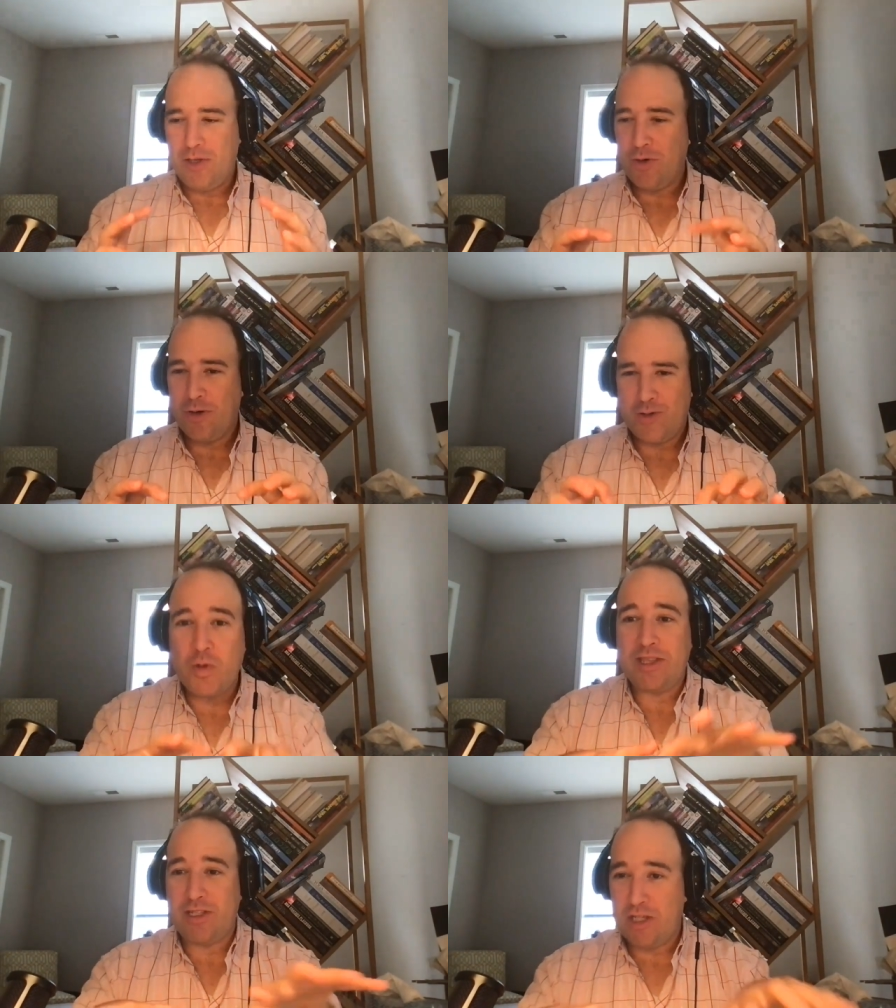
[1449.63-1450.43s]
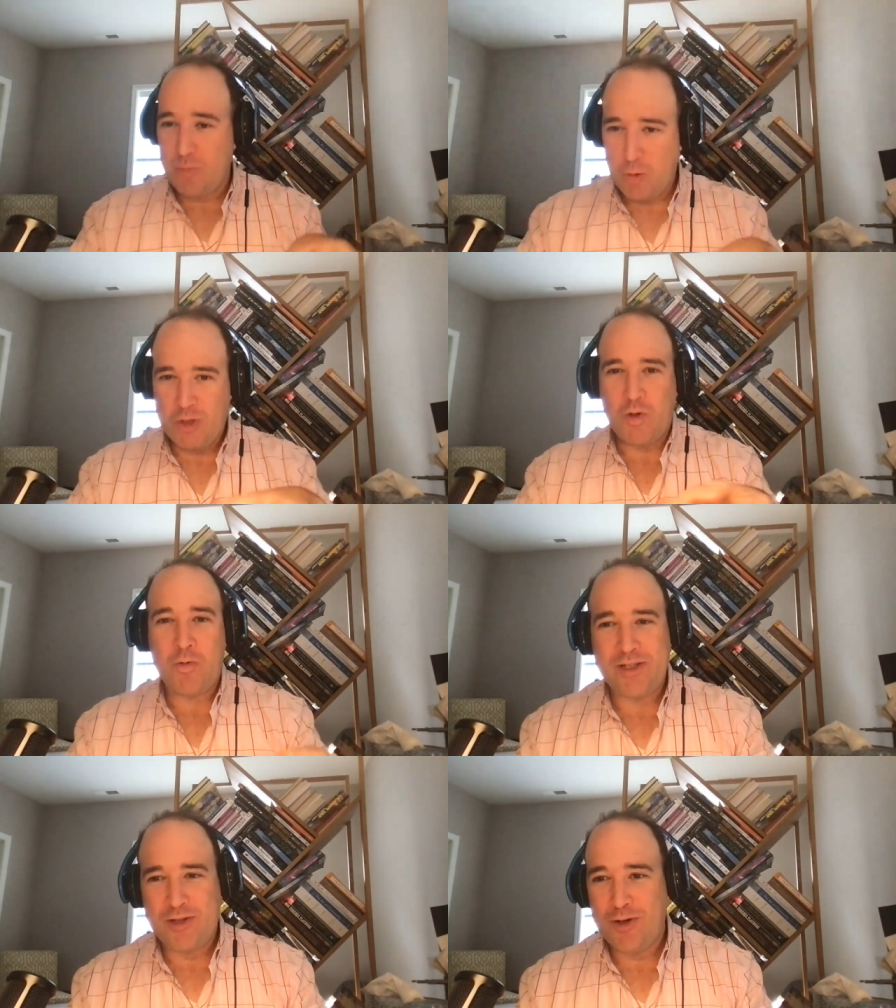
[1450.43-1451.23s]
you're doing this
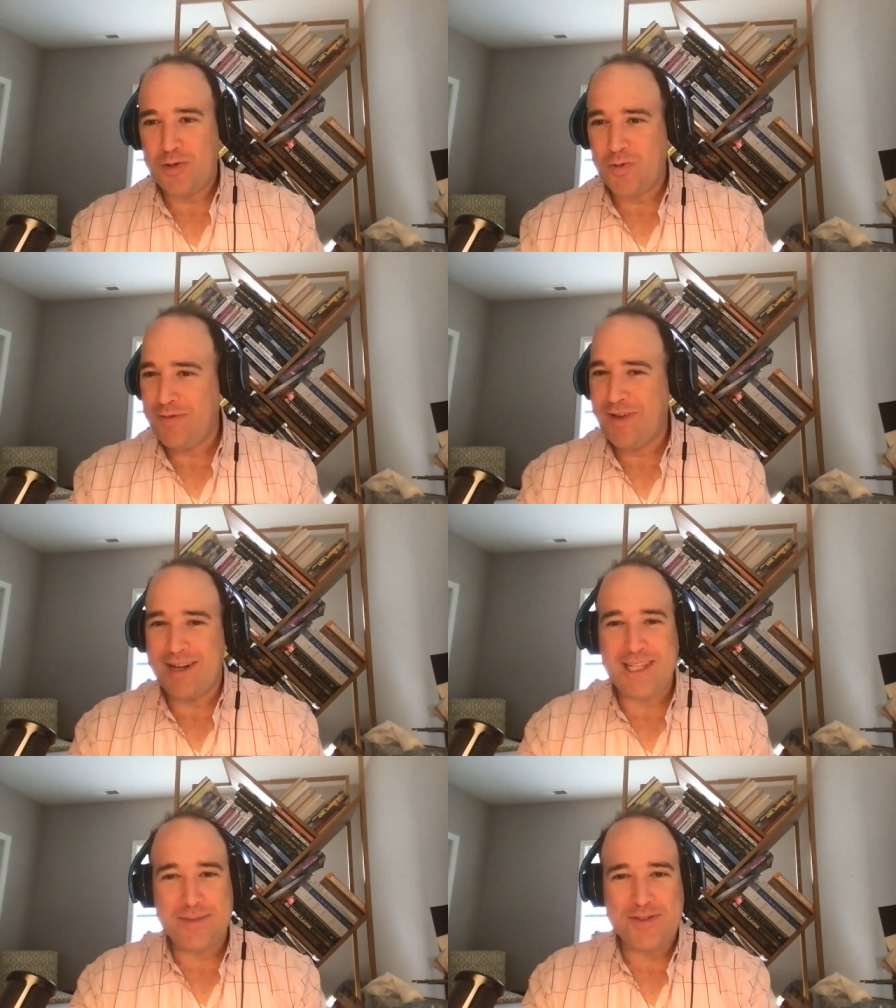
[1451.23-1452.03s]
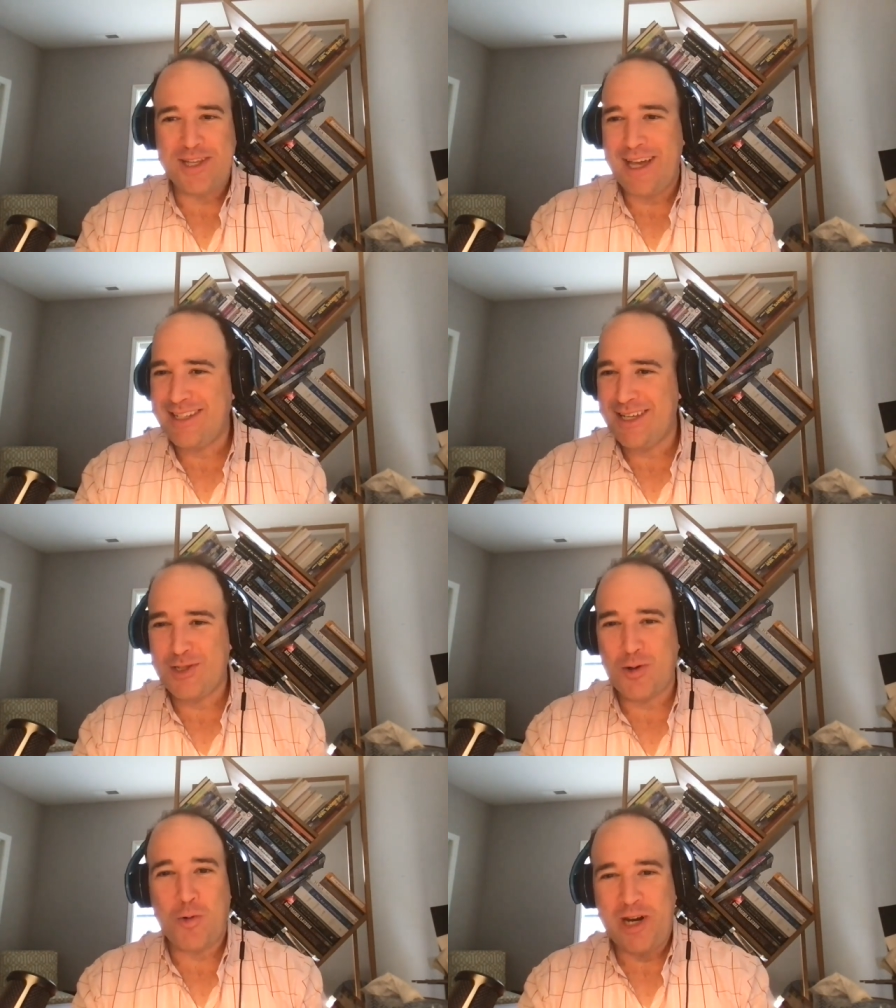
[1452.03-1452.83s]
exploratory research where you've got a team of
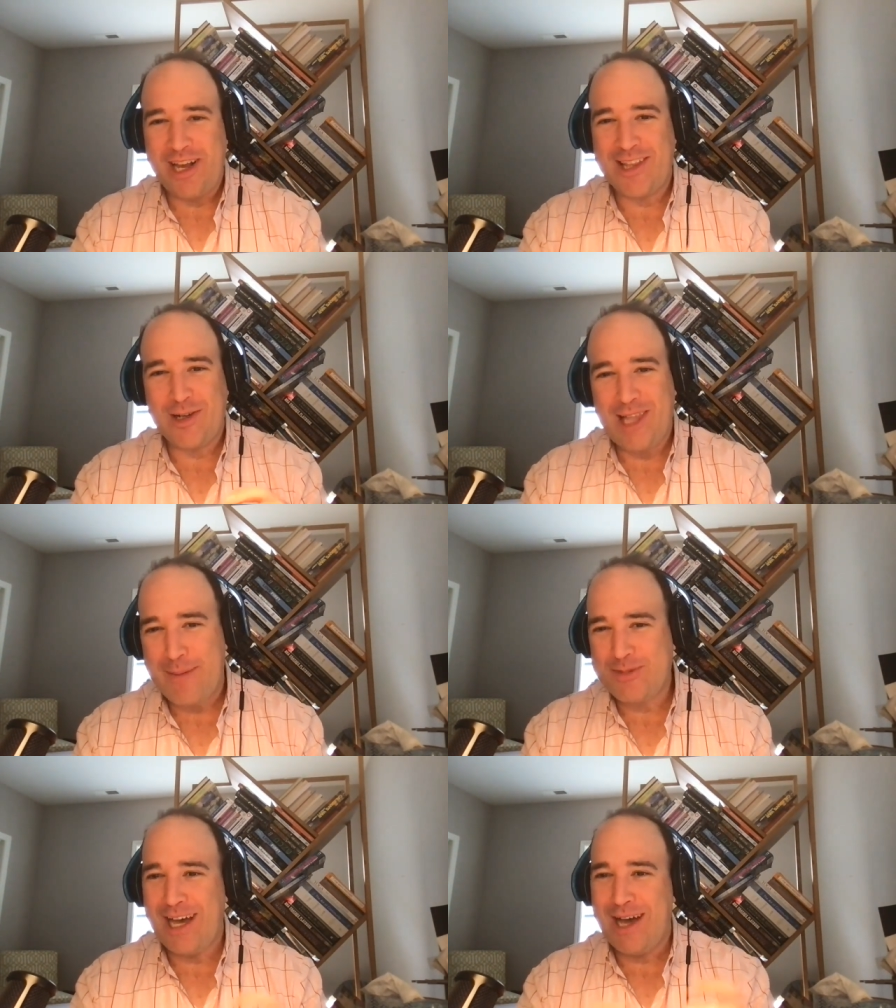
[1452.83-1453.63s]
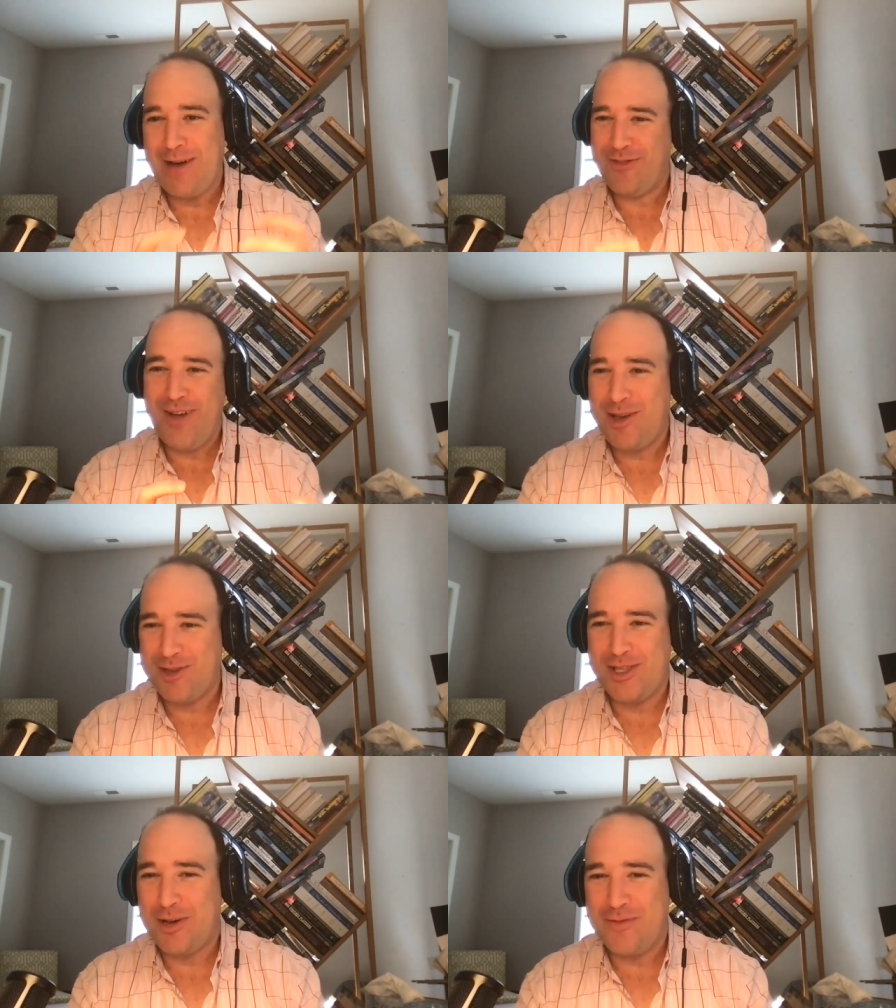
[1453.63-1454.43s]
scientists who are working on their laptop with
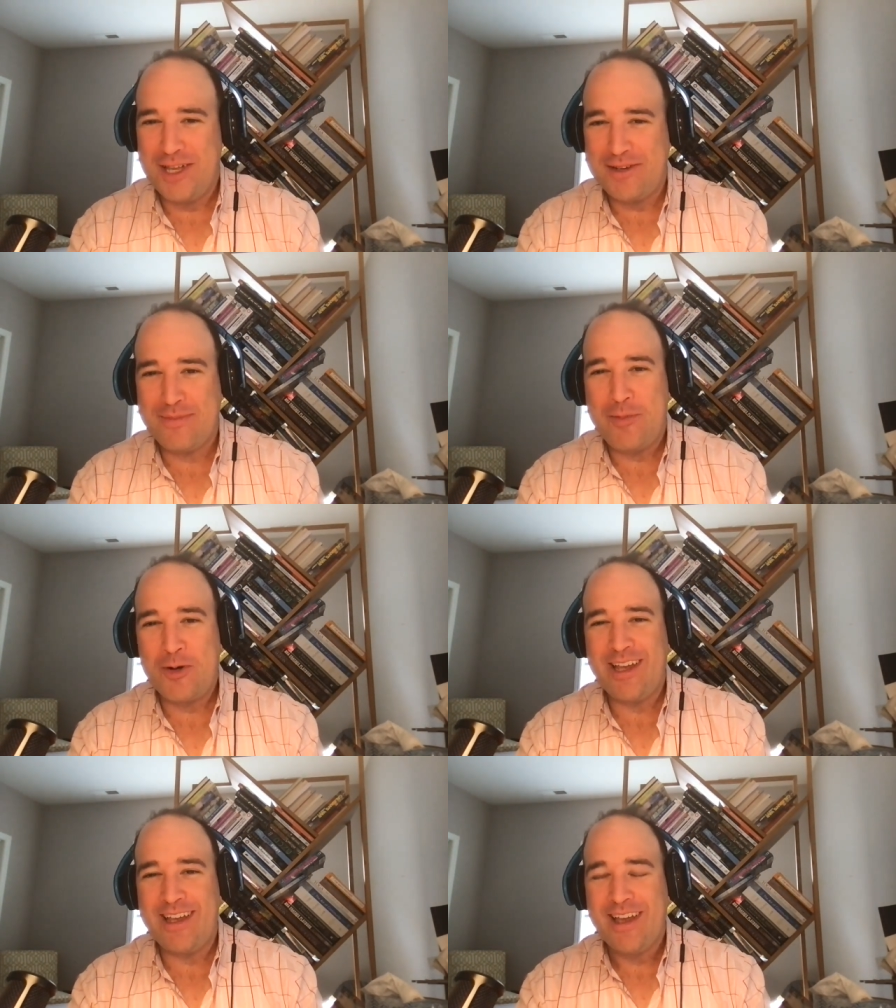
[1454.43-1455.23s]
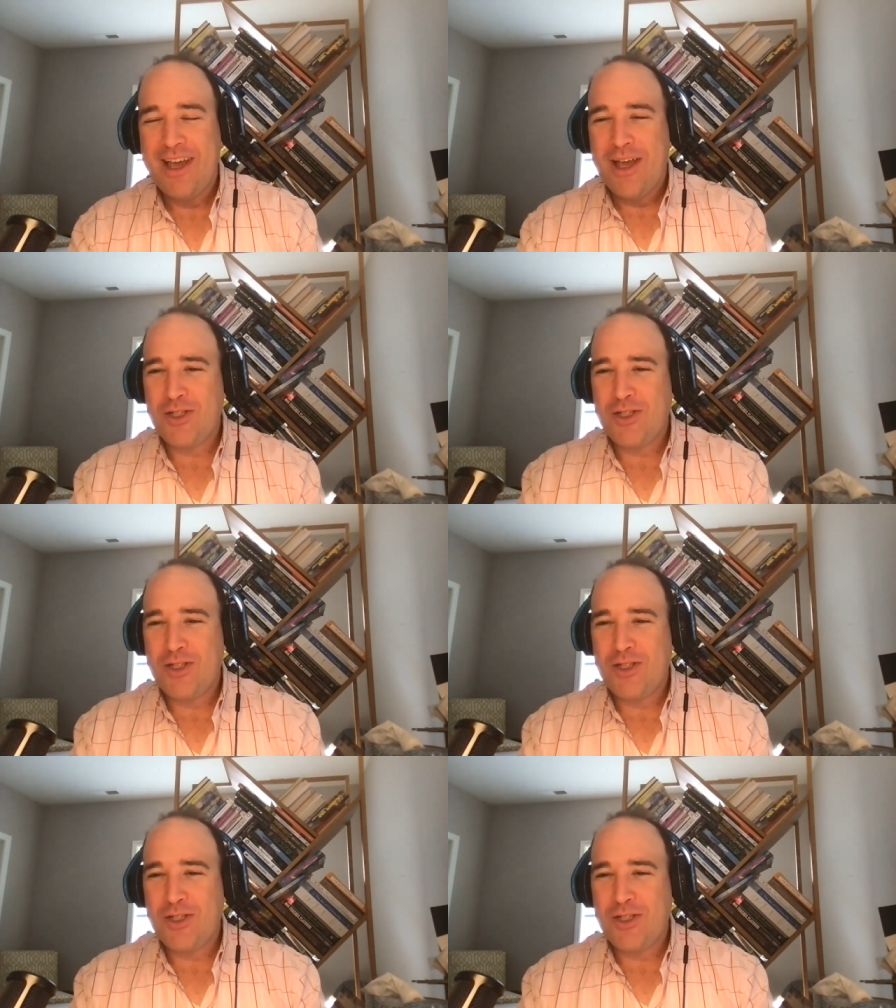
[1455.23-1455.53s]
files that all fit in memory